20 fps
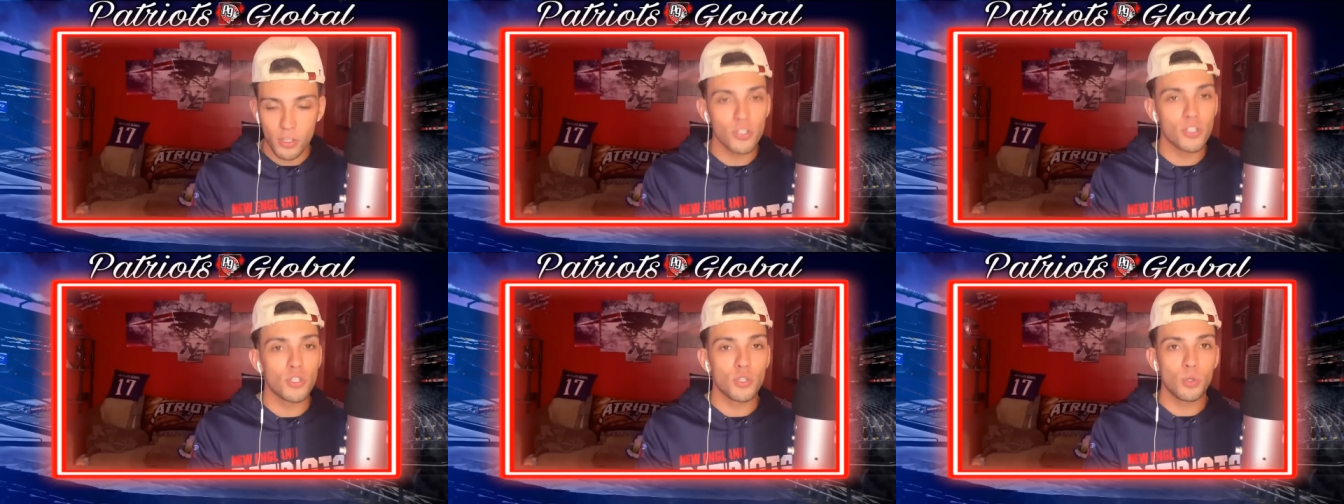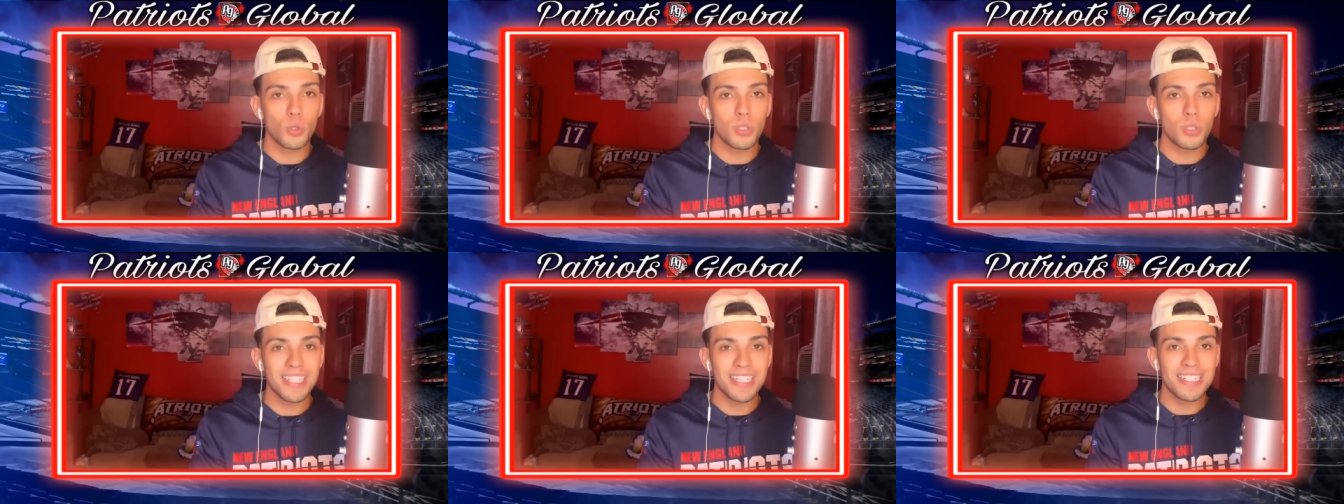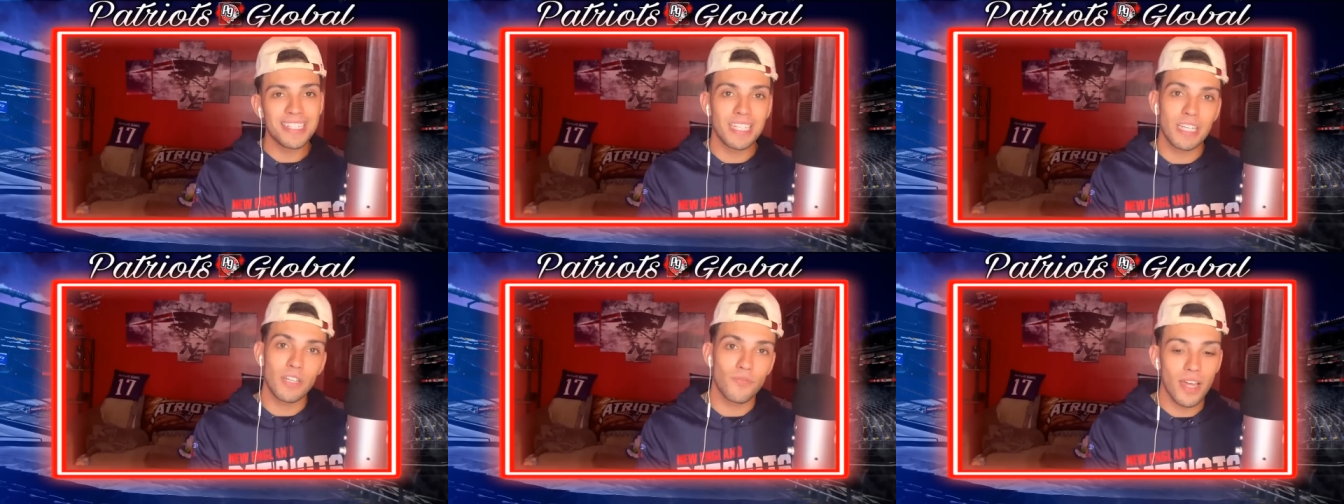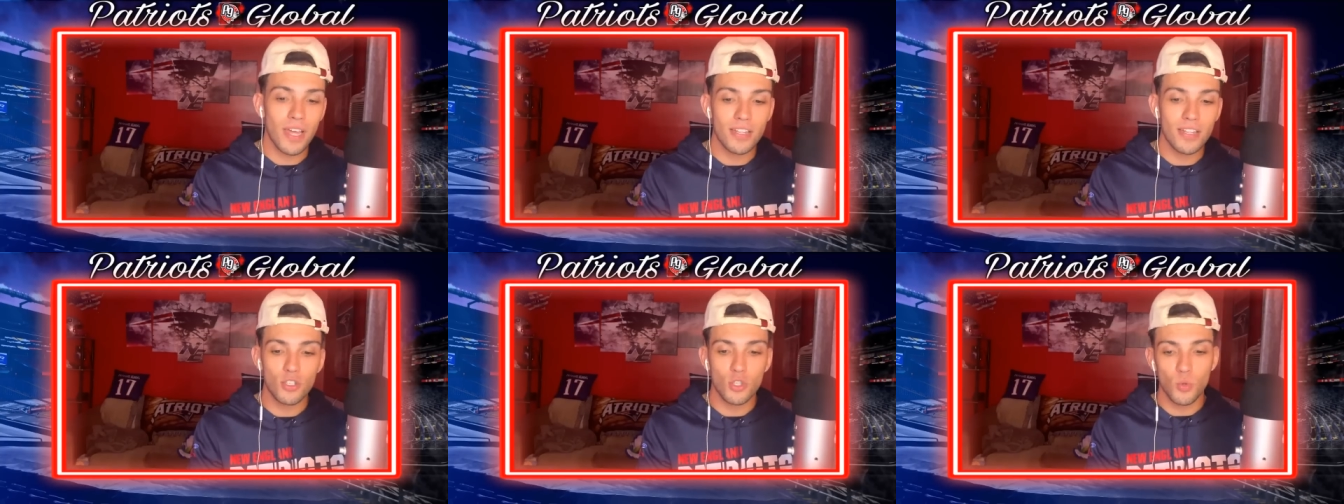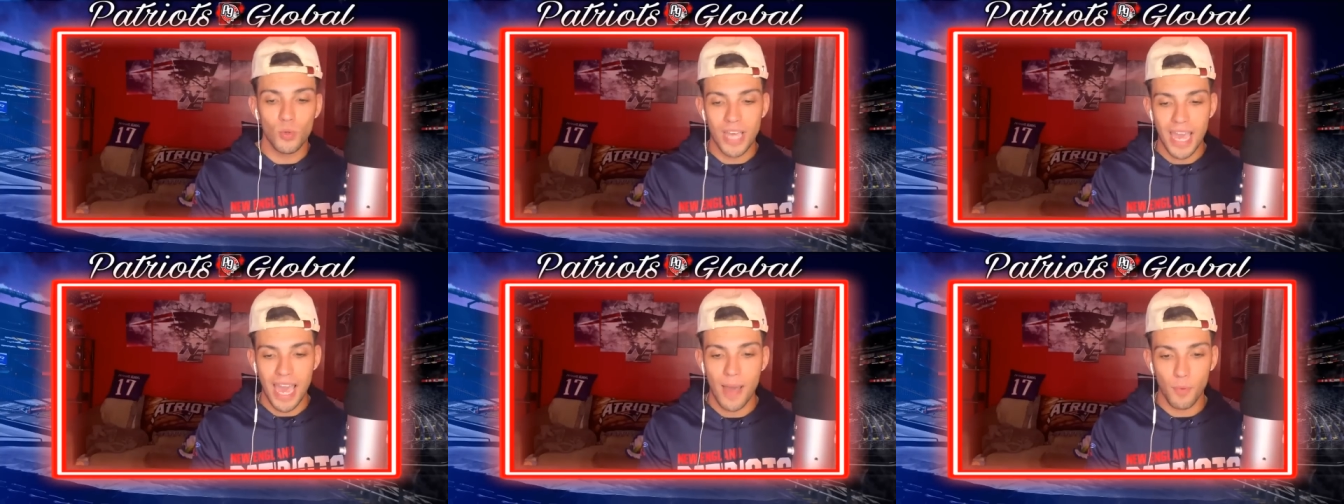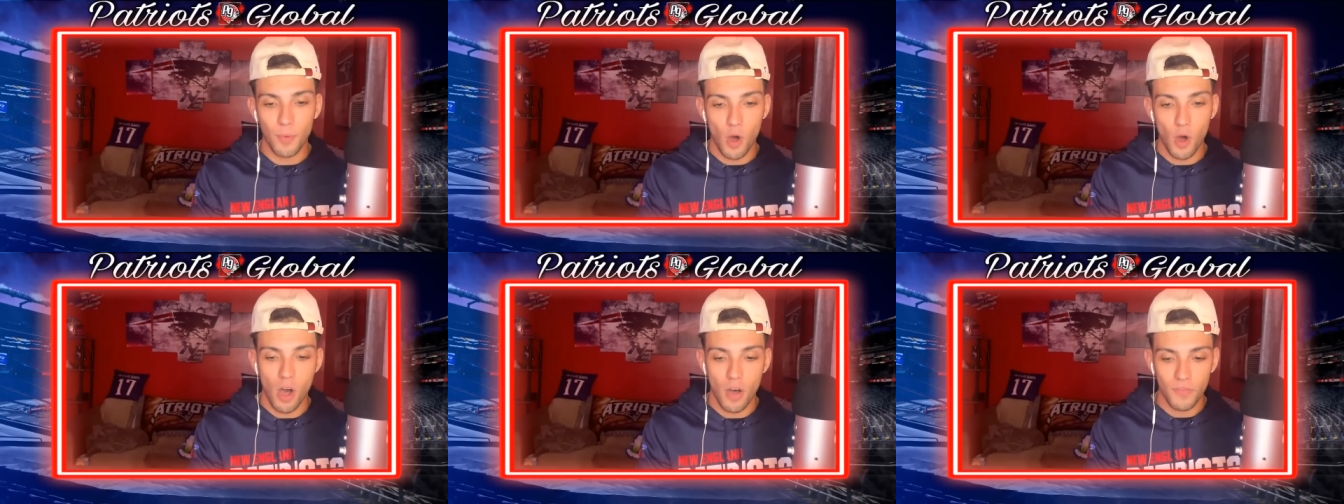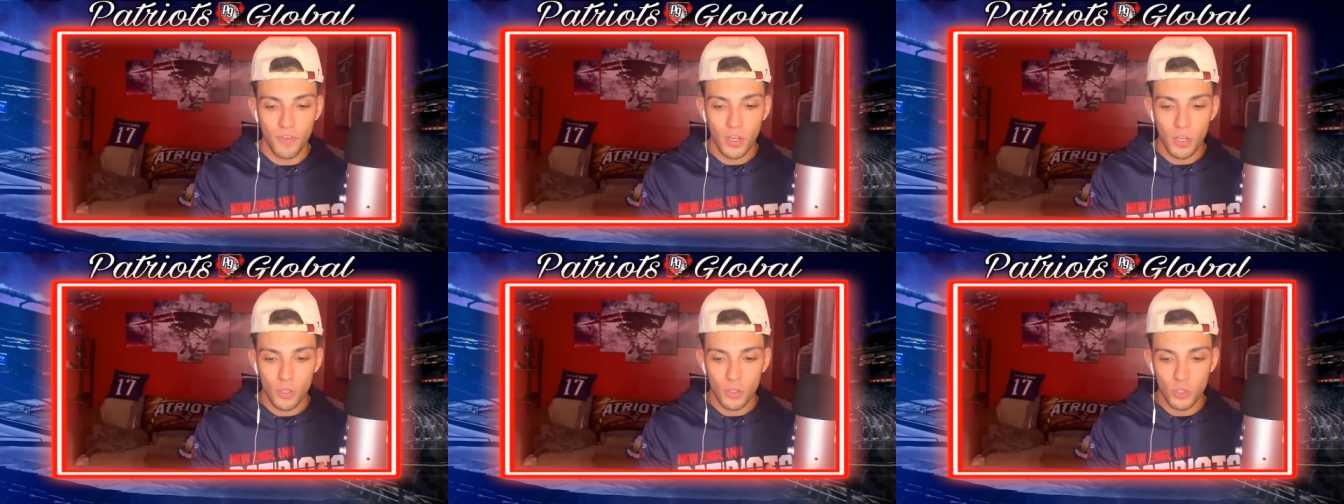to the defense to cap off
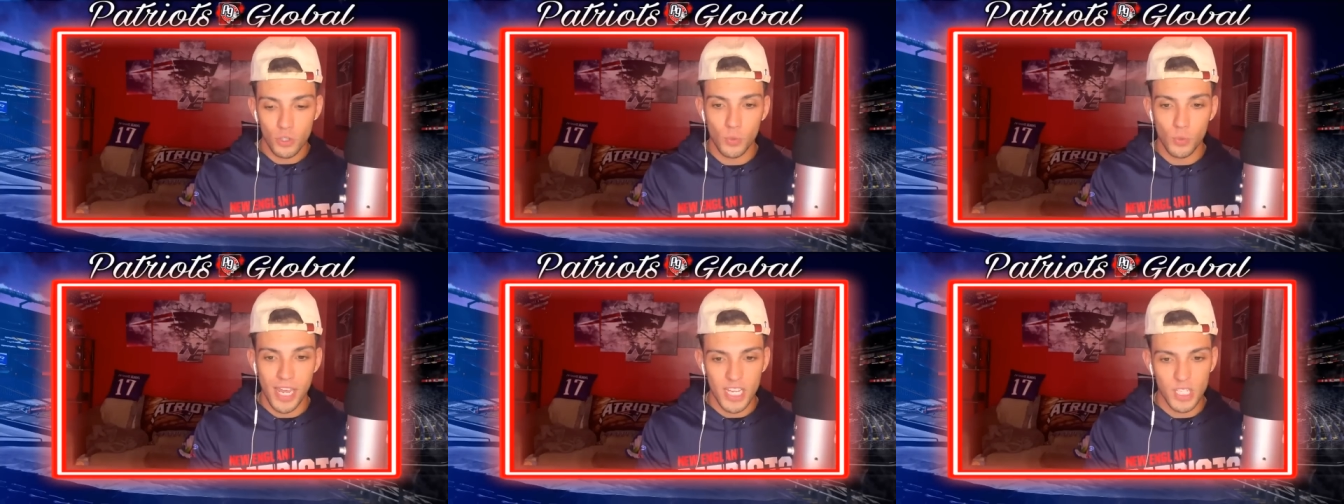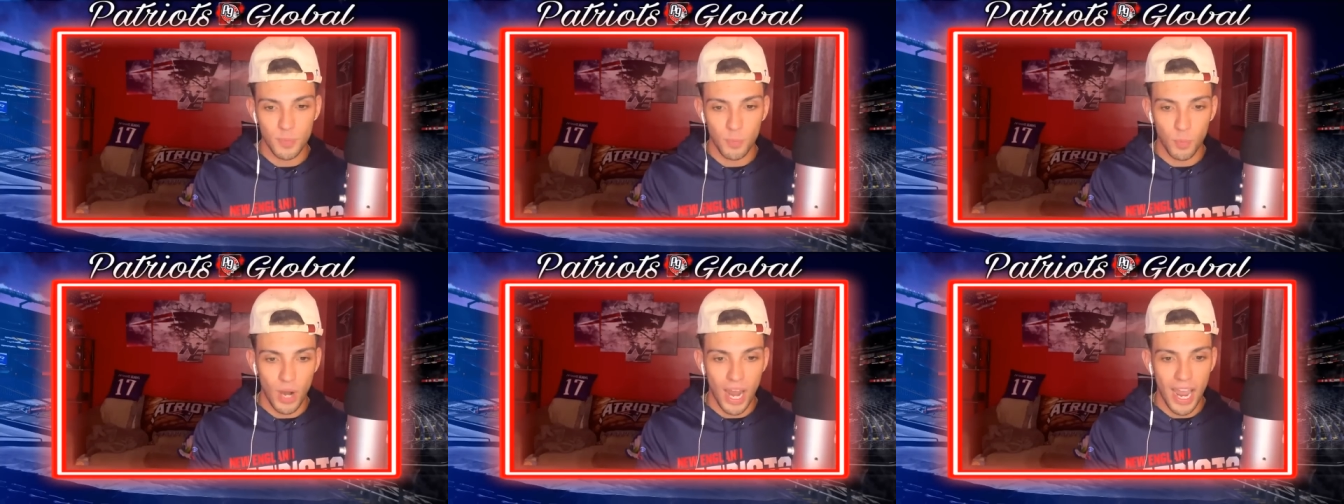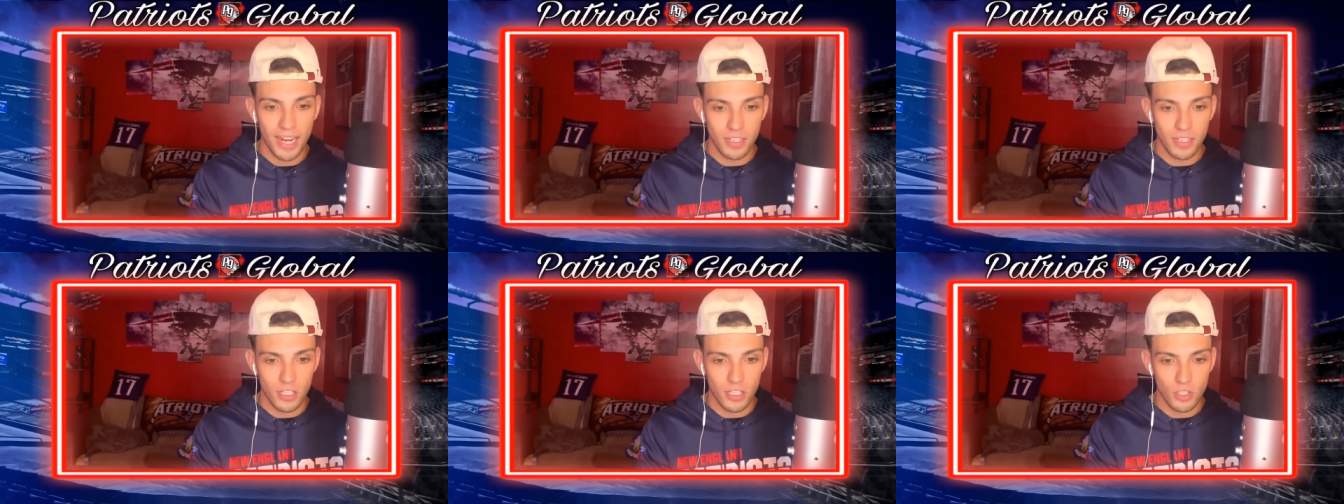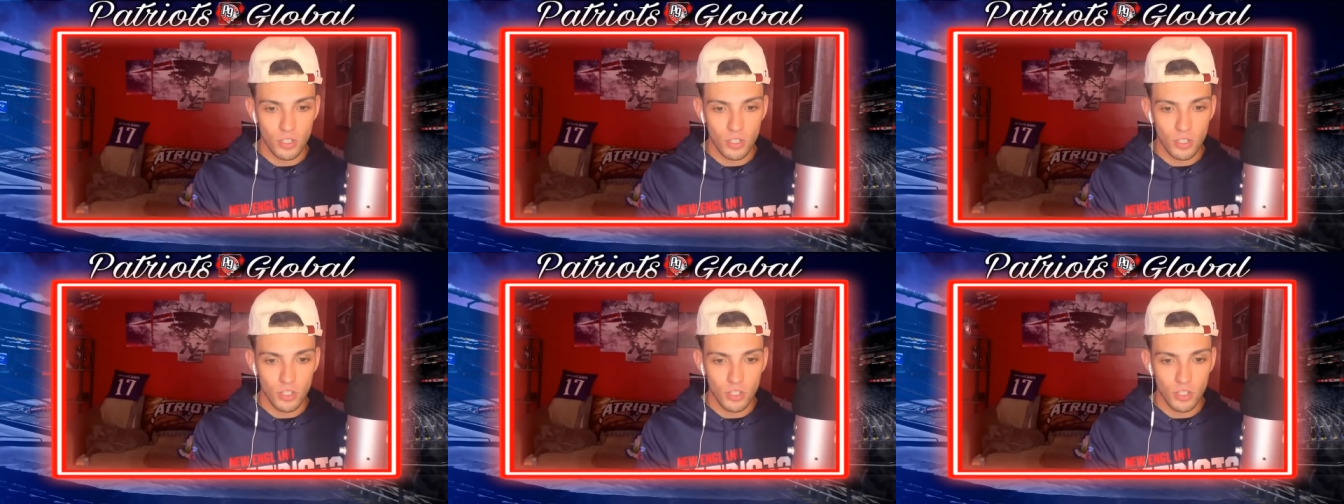today's practice.